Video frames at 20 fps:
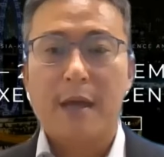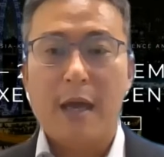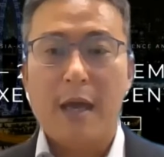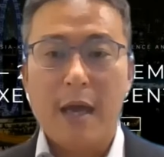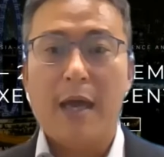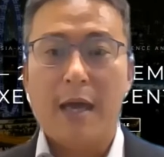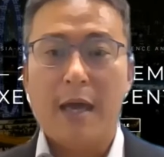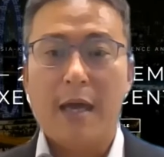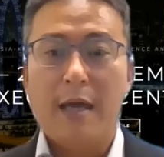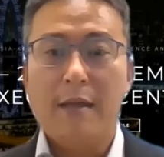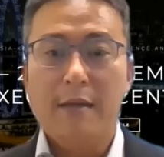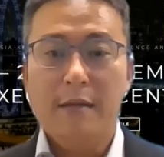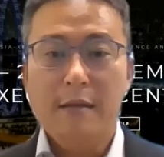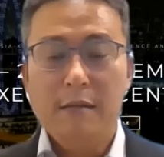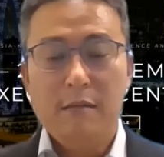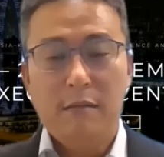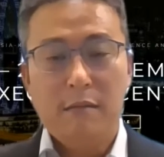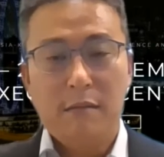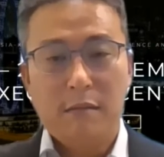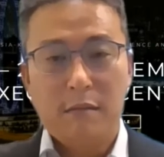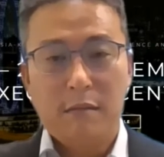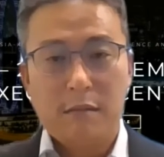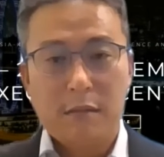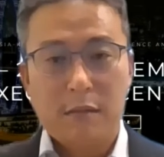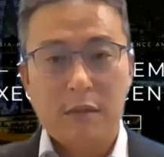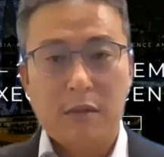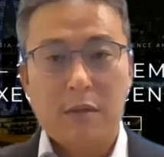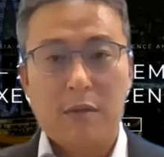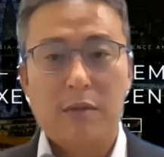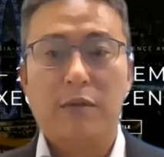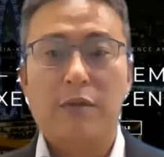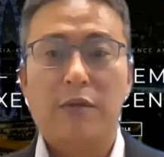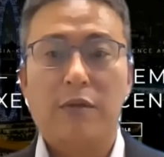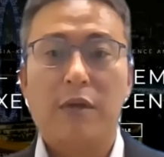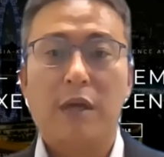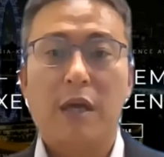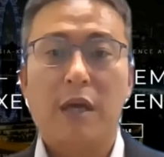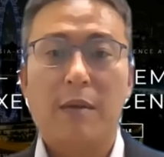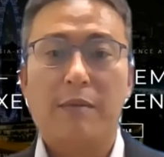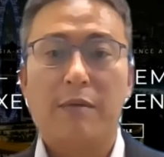and also
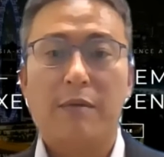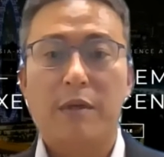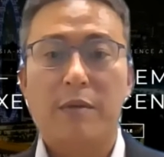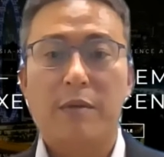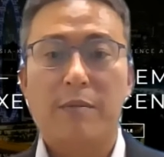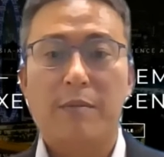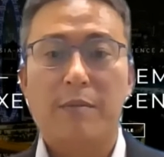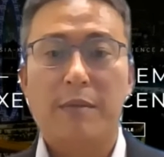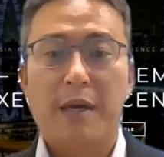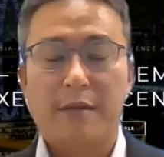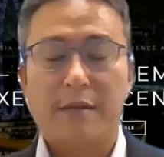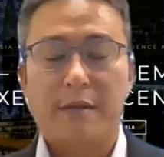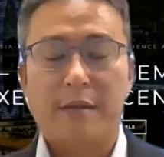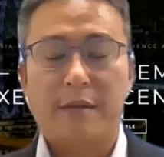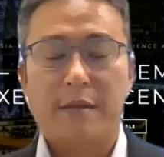you have to wear a mask.